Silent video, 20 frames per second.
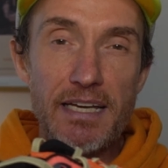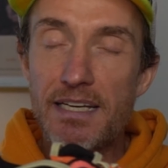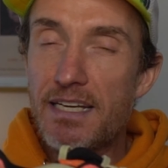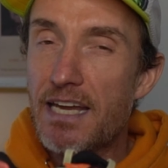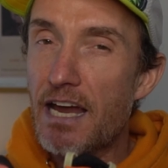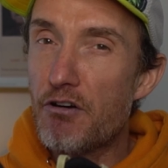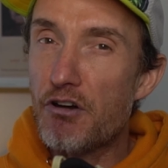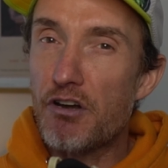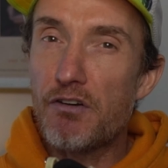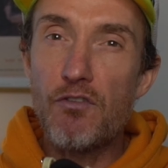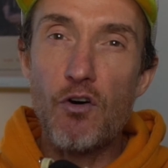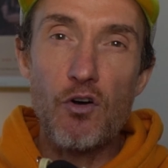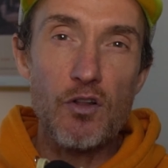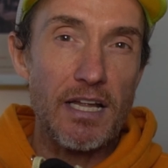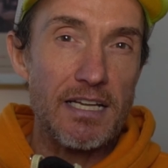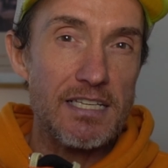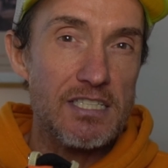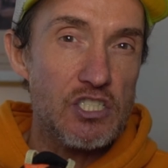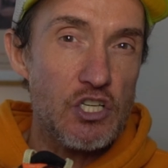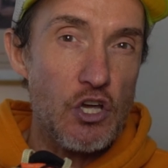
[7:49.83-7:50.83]
Get rid of all
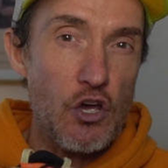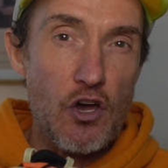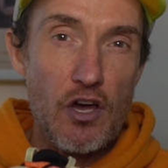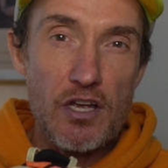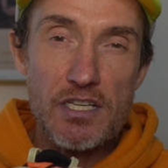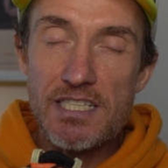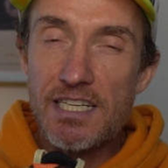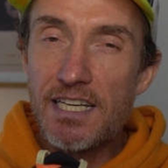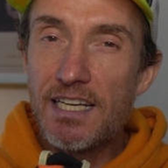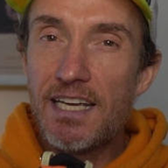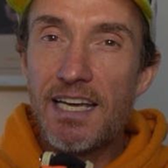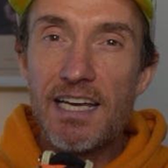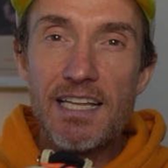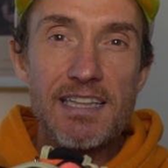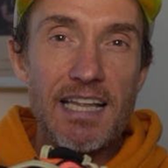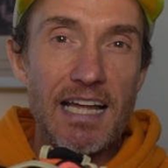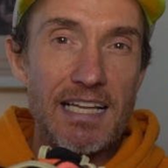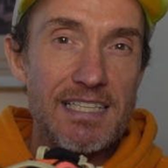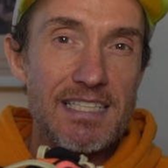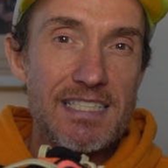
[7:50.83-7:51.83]
that dirt,
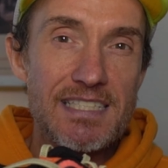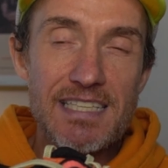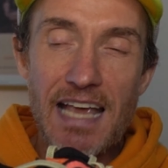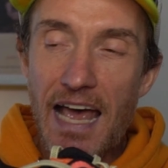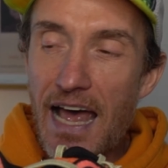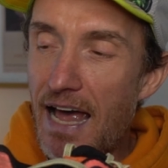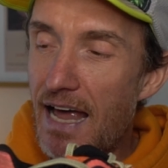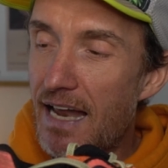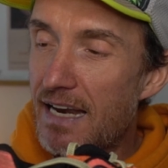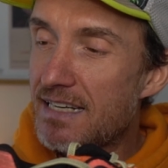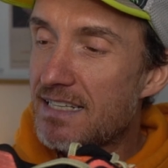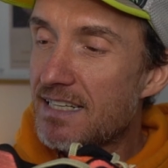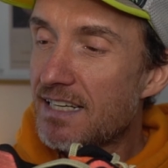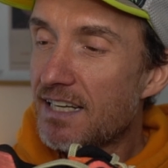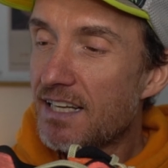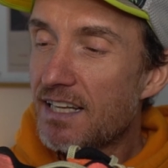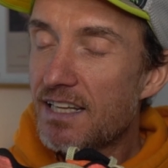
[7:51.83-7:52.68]
that sand,